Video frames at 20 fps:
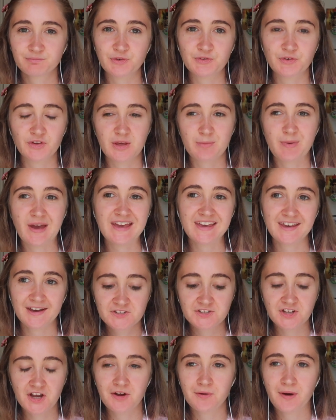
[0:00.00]
before they bake it.
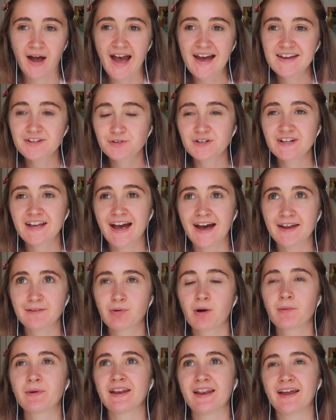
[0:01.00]
So I had already had
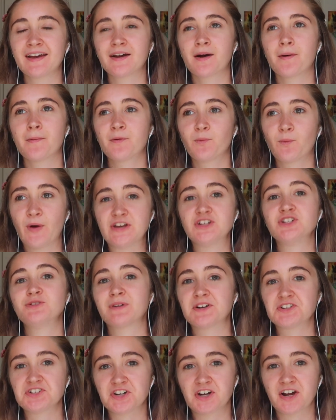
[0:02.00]
probably like way too
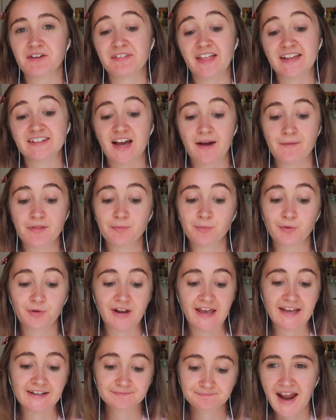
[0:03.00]
much sugar for that time in the
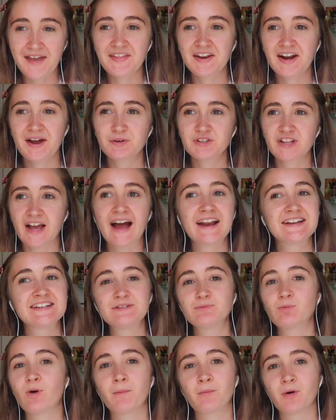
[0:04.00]
morning. And then I was like, I
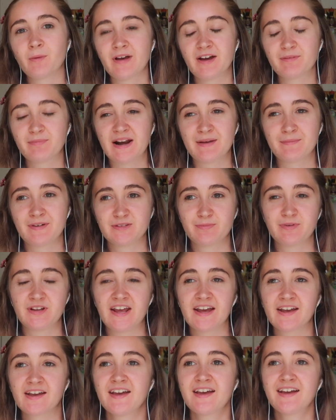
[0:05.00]
need one more bit of bread and butter
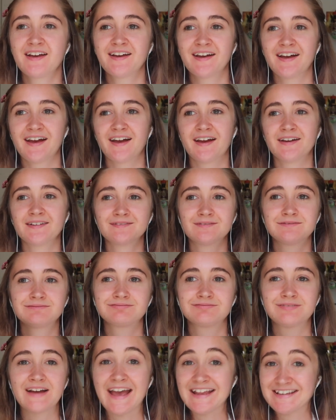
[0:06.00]
pudding.
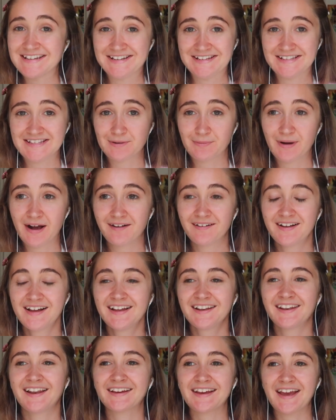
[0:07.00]
It didn't sit well.
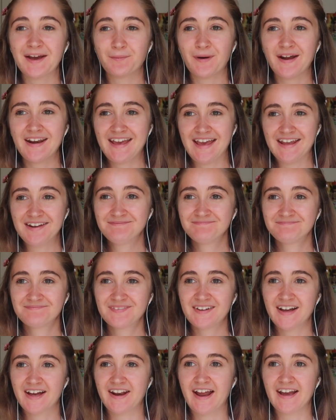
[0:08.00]
Like it went in
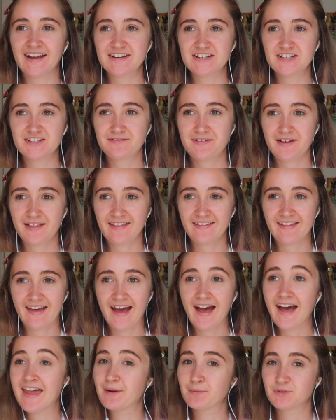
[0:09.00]
and I could just feel it
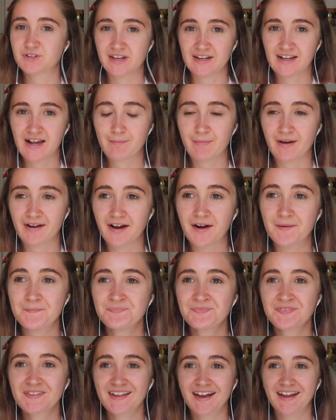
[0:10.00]
there and it was gonna come back up.
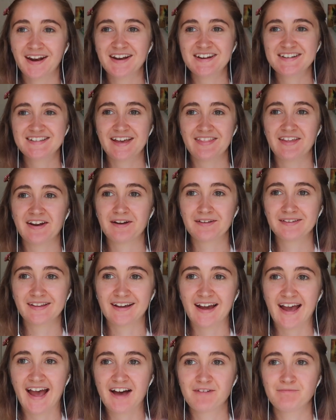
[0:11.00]
And I just sat there and I was
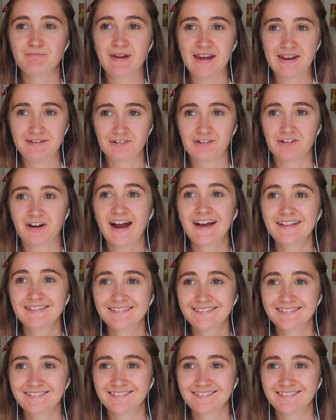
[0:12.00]
like, I have many regrets.